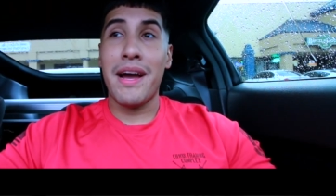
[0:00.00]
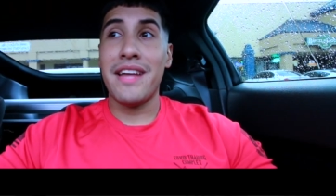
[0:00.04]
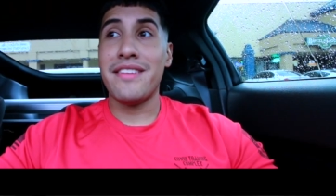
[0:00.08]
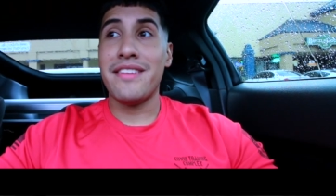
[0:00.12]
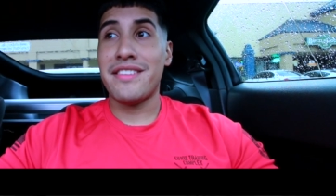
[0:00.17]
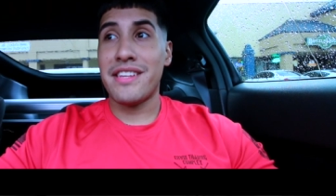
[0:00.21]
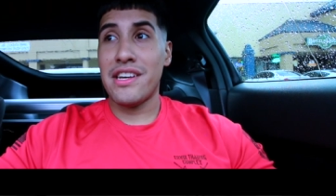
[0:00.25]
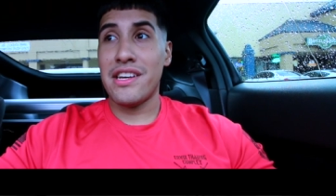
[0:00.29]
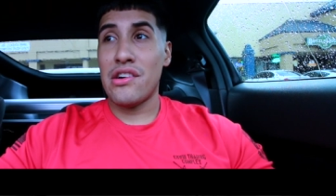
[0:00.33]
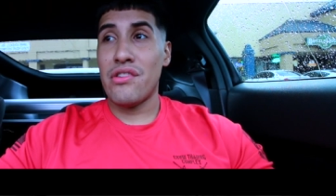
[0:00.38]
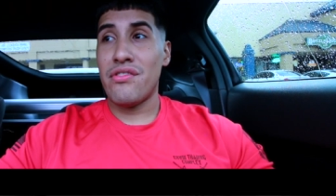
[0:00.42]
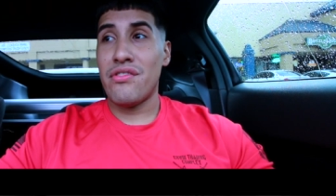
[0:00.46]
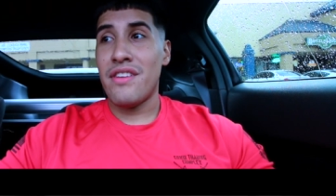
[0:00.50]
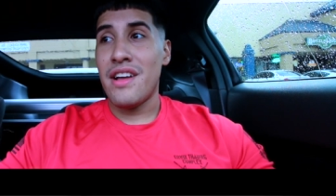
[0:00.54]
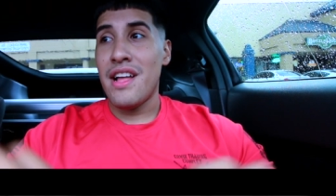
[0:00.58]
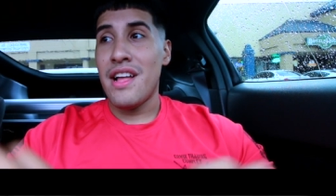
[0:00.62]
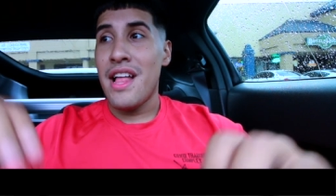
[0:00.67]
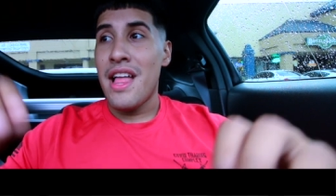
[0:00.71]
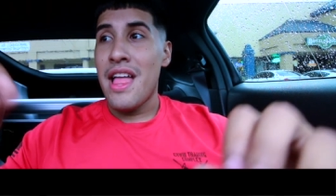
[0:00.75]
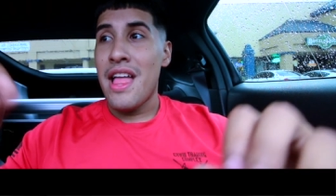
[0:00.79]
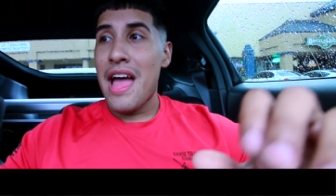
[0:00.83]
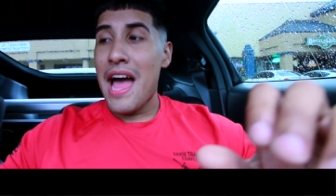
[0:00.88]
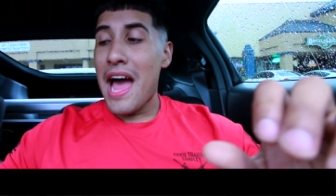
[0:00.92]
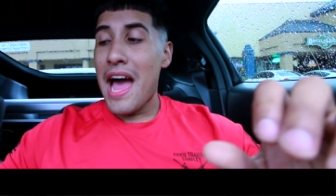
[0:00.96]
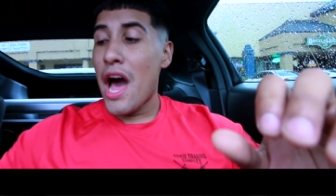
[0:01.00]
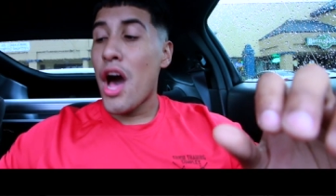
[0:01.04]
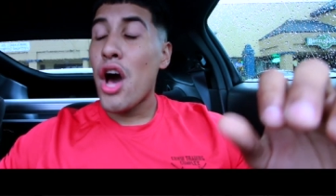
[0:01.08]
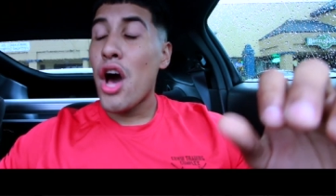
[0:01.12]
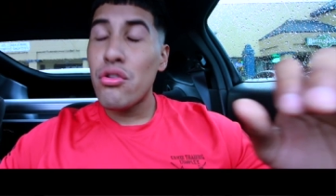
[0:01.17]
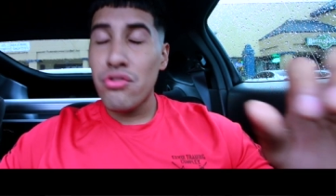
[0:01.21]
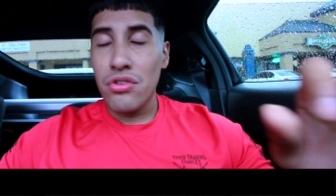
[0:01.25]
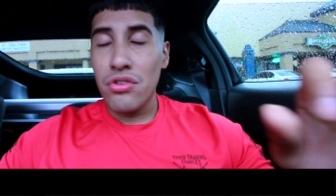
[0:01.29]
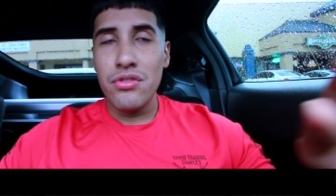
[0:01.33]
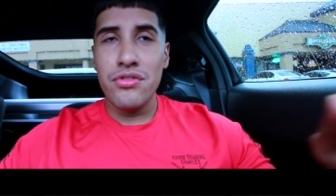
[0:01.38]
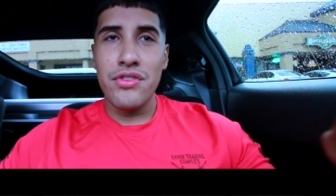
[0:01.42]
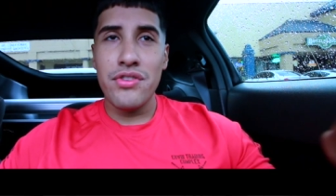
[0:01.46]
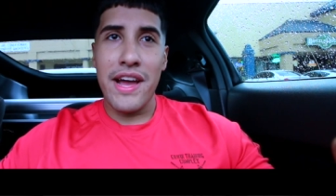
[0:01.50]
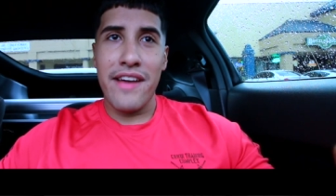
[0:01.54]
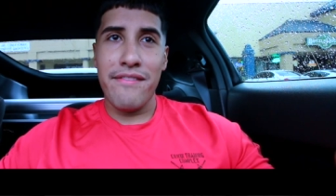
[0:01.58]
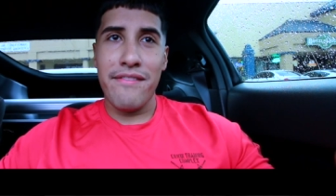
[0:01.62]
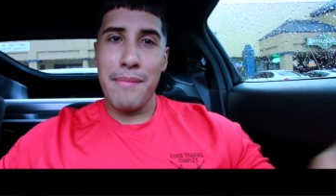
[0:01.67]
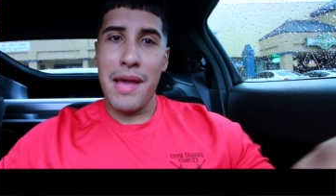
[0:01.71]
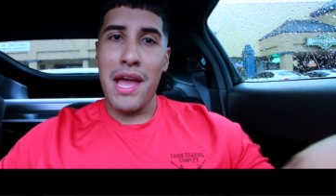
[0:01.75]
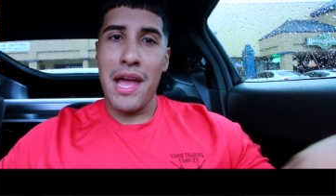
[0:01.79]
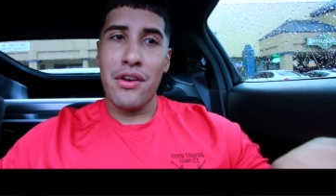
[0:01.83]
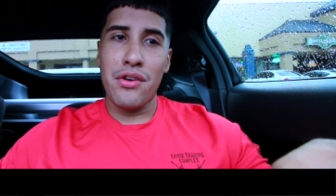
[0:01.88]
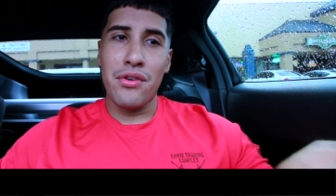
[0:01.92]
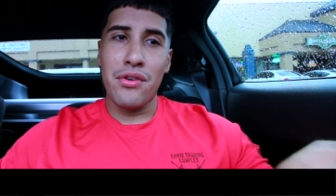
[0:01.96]
myself how to drive
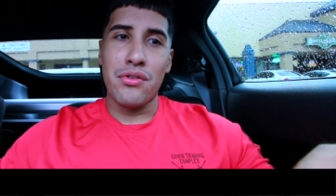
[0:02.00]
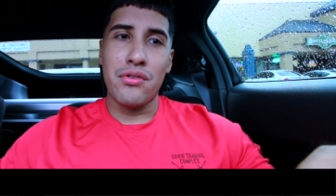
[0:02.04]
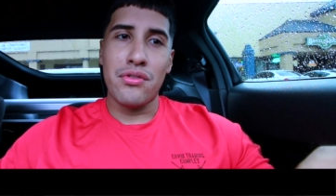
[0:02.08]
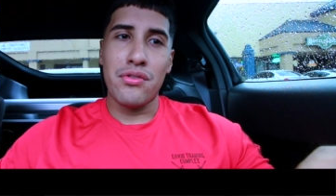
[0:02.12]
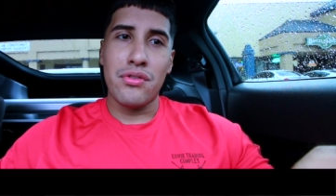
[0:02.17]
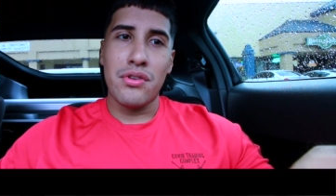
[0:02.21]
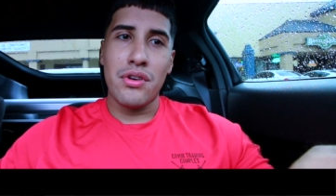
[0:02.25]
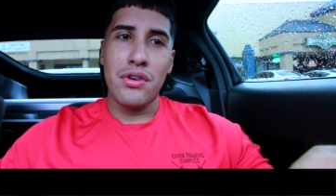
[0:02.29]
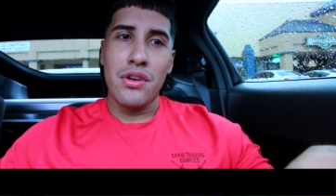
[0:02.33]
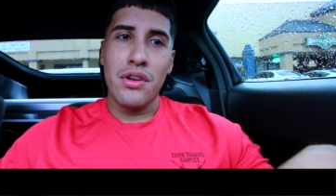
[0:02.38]
manual